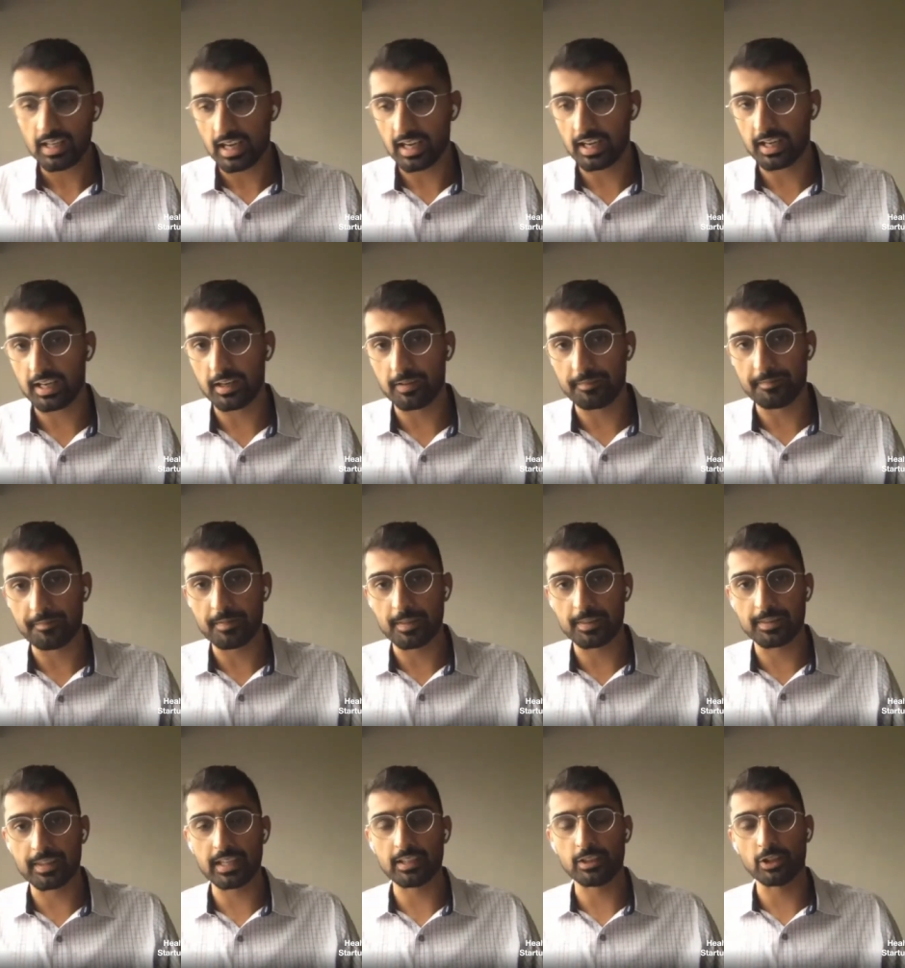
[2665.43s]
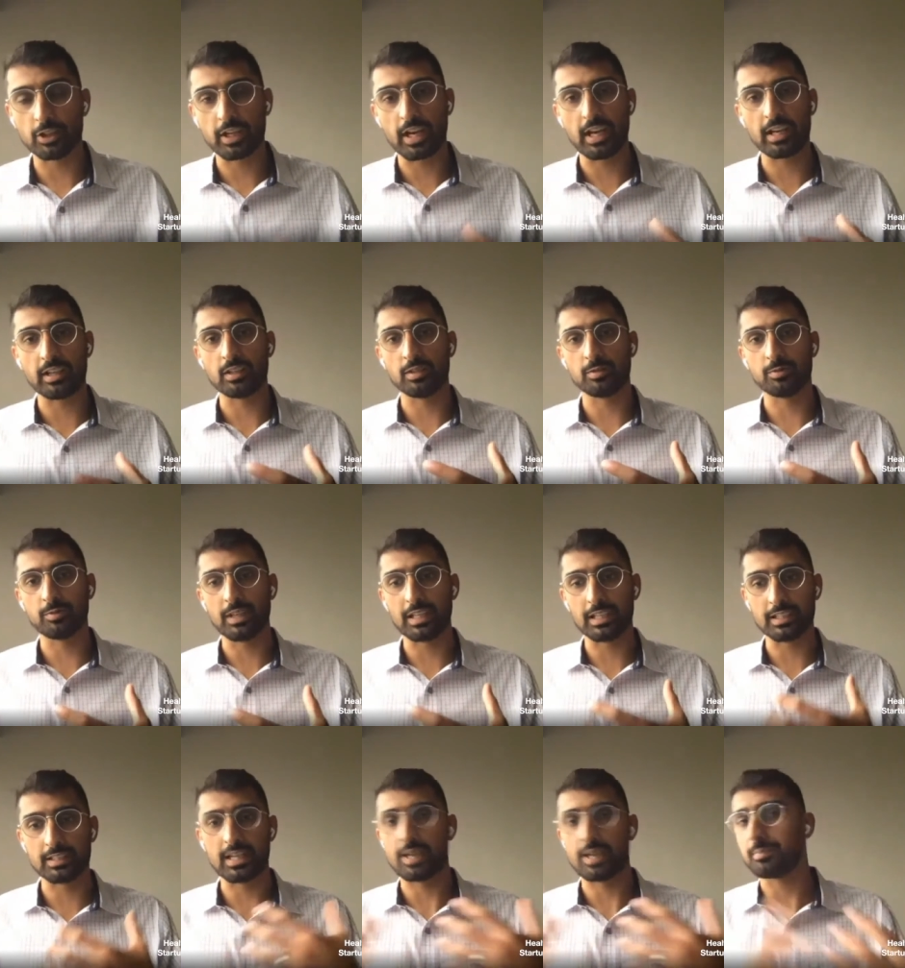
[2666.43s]
then you're kind of
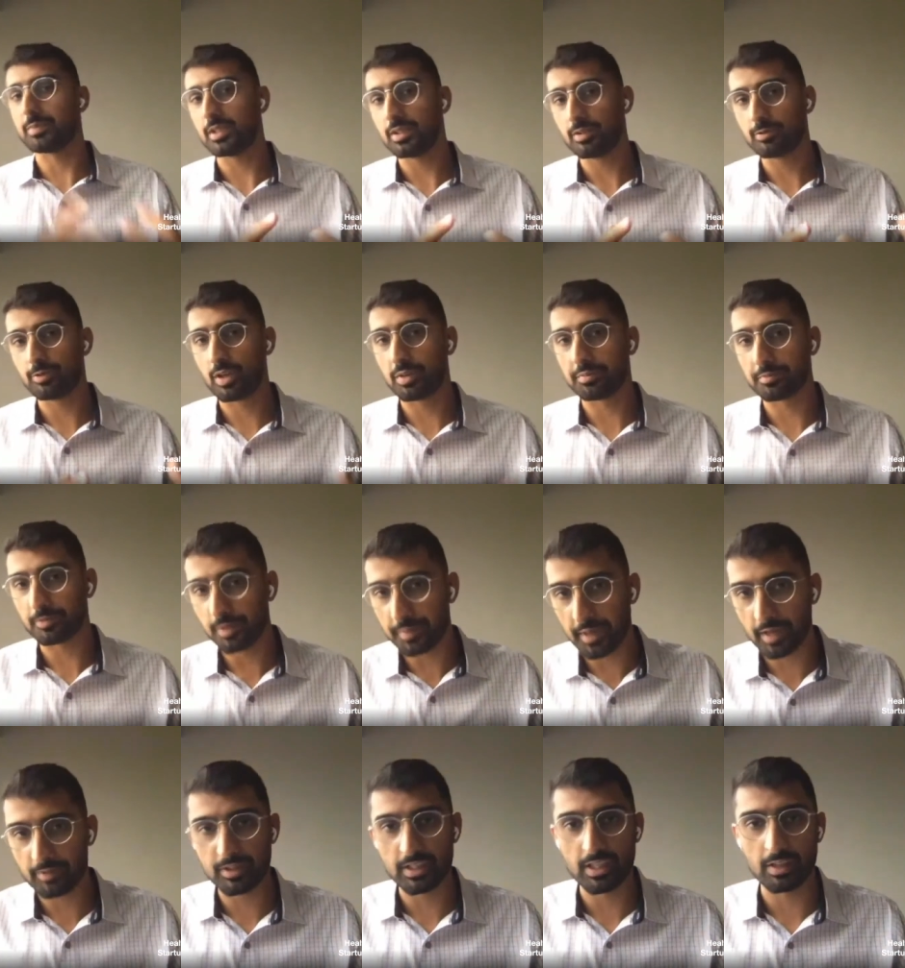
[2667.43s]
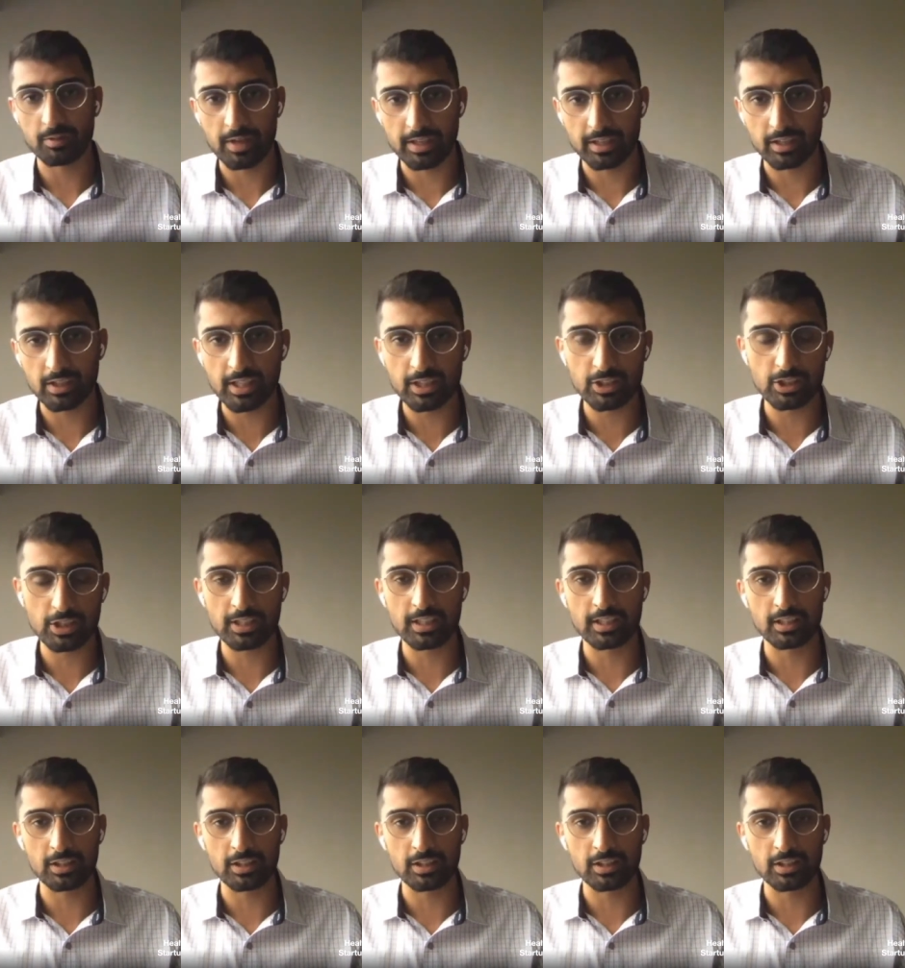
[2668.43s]
exempt from FDA regulation.